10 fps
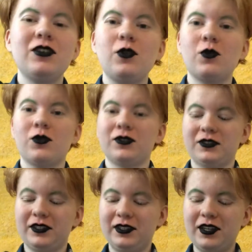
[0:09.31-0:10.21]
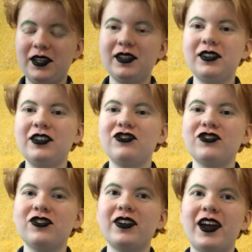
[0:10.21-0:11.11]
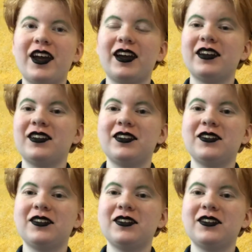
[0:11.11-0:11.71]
your knitting teacher at